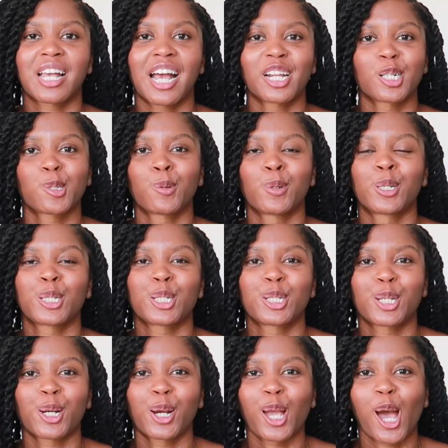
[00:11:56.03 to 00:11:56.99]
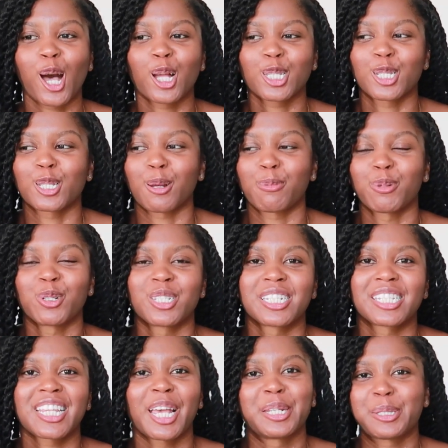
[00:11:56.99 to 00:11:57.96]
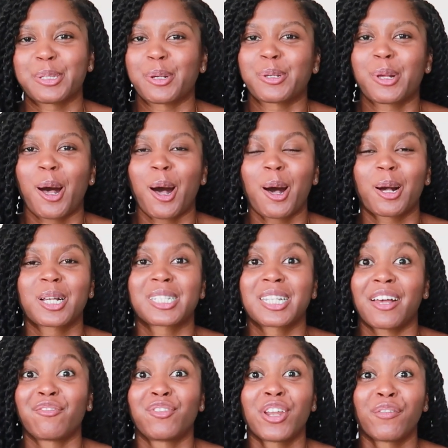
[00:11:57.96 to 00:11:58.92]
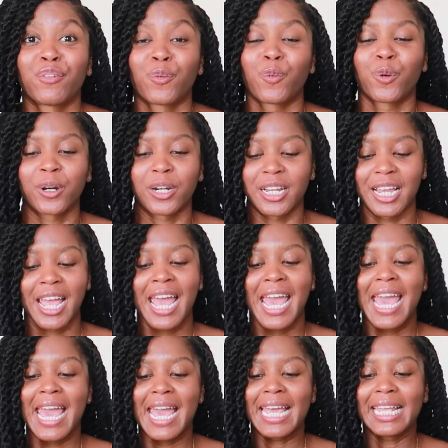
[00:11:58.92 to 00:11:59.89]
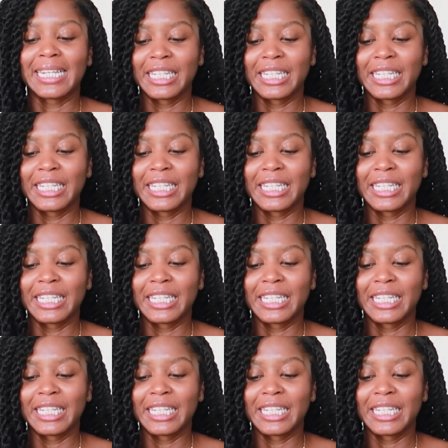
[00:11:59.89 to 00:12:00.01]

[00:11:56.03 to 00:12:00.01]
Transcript: I just wanted to show y'all since I'm doing this Asos haul because I've never worn it. It